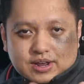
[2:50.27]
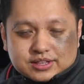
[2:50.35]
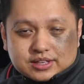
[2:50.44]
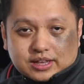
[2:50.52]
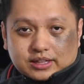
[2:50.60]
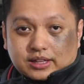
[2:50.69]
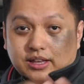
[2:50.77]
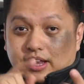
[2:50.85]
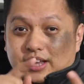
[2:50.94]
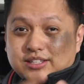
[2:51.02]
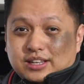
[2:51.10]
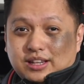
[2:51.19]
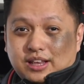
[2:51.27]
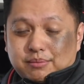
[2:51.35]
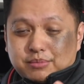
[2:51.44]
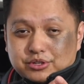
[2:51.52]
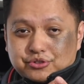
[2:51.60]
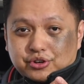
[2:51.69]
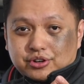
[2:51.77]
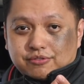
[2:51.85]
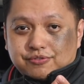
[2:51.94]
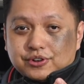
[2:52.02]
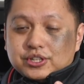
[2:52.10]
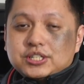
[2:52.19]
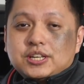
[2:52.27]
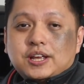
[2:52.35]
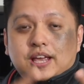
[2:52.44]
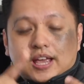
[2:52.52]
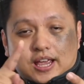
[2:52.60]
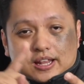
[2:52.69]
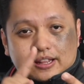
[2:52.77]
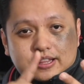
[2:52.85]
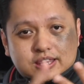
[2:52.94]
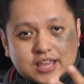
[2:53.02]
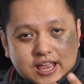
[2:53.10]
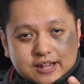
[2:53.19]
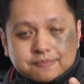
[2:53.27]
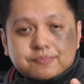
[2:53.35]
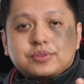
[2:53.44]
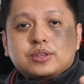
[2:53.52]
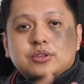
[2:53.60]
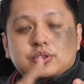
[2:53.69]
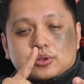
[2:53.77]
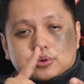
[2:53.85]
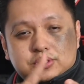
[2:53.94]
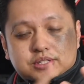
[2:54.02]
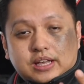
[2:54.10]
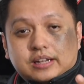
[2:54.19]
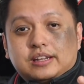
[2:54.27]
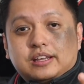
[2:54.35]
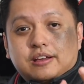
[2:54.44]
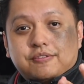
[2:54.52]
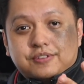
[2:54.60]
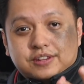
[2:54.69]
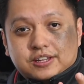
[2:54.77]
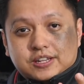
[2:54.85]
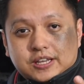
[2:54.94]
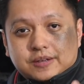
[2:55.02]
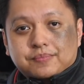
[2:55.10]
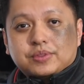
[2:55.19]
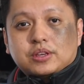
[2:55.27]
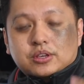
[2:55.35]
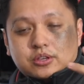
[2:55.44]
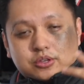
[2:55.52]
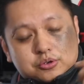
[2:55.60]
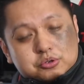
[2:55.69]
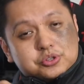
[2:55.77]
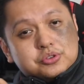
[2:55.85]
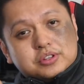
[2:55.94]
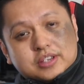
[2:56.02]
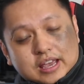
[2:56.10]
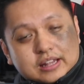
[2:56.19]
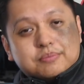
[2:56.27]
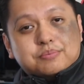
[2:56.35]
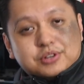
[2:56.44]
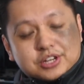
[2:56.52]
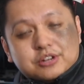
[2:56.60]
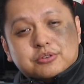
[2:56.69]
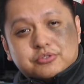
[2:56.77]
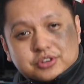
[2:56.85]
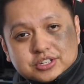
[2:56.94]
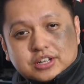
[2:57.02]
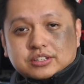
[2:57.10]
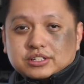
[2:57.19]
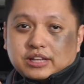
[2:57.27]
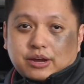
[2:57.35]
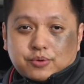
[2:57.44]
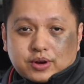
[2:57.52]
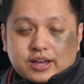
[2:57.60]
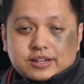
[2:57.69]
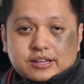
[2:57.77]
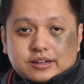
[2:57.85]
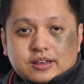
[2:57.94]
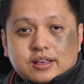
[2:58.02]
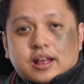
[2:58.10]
Run it as an administrator first, and then you set the affinity. You should get pretty good results like what I did.